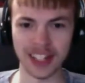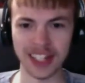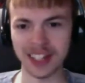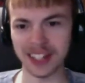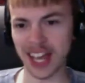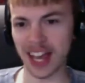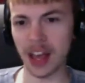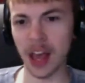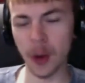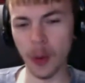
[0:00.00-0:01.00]
is that,
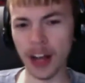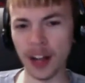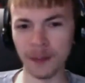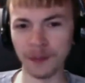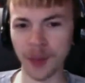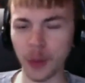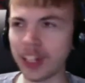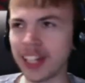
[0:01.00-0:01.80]
well, we take